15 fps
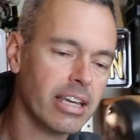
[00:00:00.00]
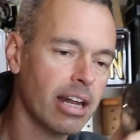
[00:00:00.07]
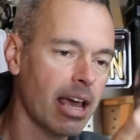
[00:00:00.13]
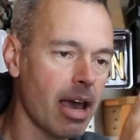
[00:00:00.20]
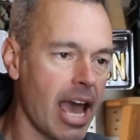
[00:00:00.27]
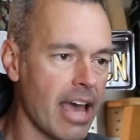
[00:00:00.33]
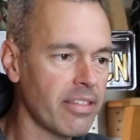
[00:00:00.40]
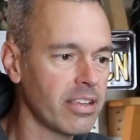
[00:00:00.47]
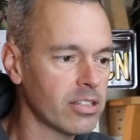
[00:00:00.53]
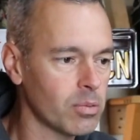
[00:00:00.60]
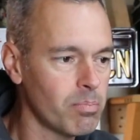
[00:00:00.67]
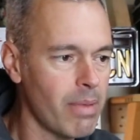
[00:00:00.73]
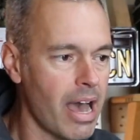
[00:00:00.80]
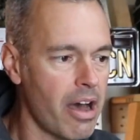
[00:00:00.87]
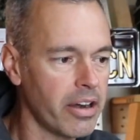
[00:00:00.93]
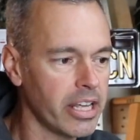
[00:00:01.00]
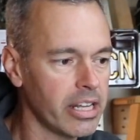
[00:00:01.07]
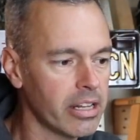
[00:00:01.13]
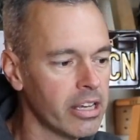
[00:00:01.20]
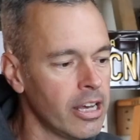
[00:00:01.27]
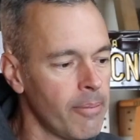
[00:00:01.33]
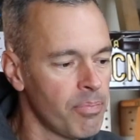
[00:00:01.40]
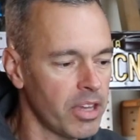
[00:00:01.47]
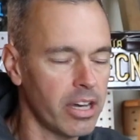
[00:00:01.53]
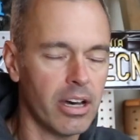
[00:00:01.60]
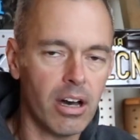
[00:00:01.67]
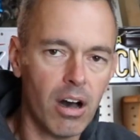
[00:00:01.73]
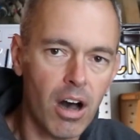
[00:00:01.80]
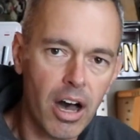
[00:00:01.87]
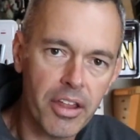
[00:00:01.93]
and I had this mounted
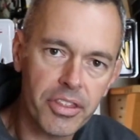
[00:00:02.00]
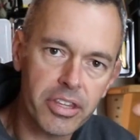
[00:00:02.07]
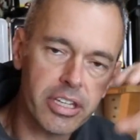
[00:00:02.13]
on